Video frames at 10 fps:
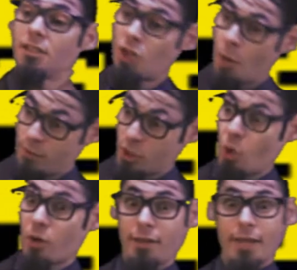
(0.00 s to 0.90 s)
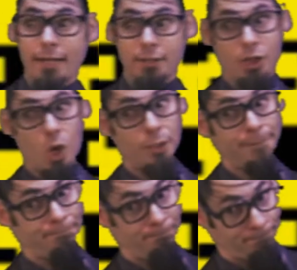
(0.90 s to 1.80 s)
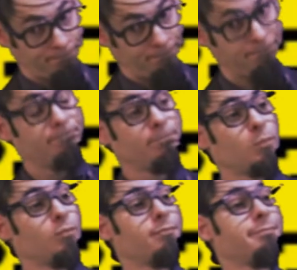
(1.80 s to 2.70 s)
Just the top story, thanks, John. Our top story